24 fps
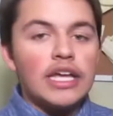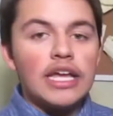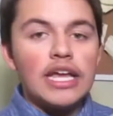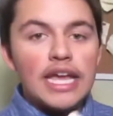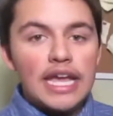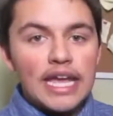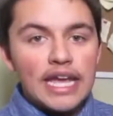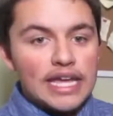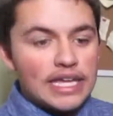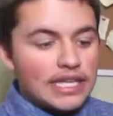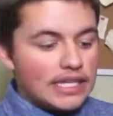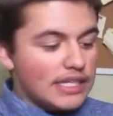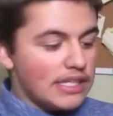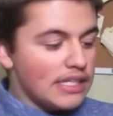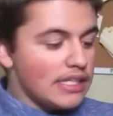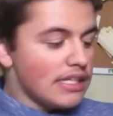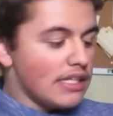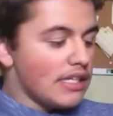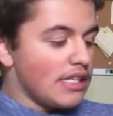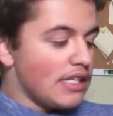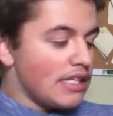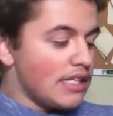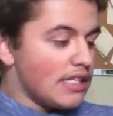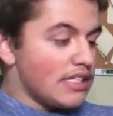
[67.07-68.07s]
And
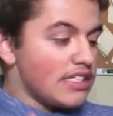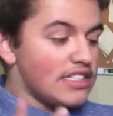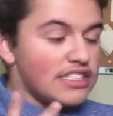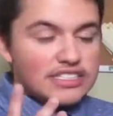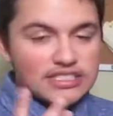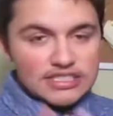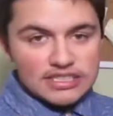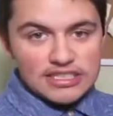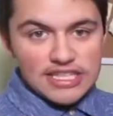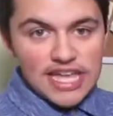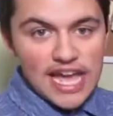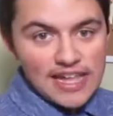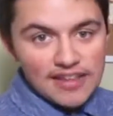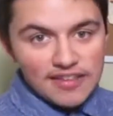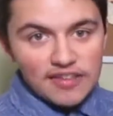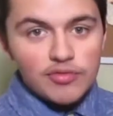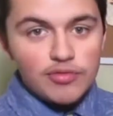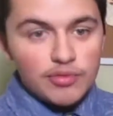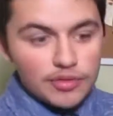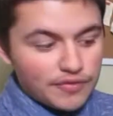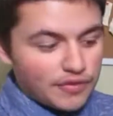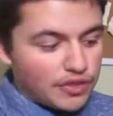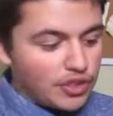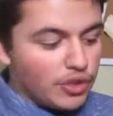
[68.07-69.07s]
that's a
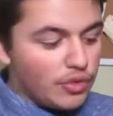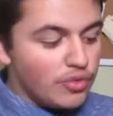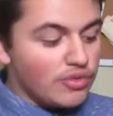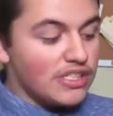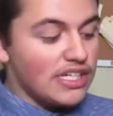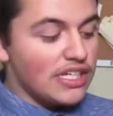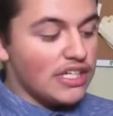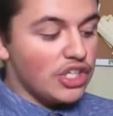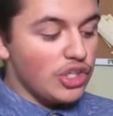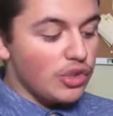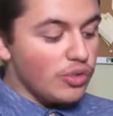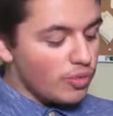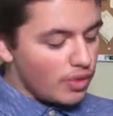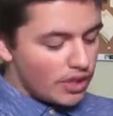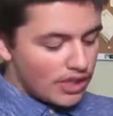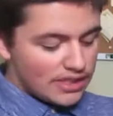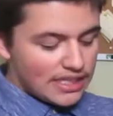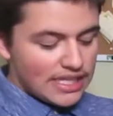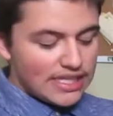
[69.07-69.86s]
review that you want,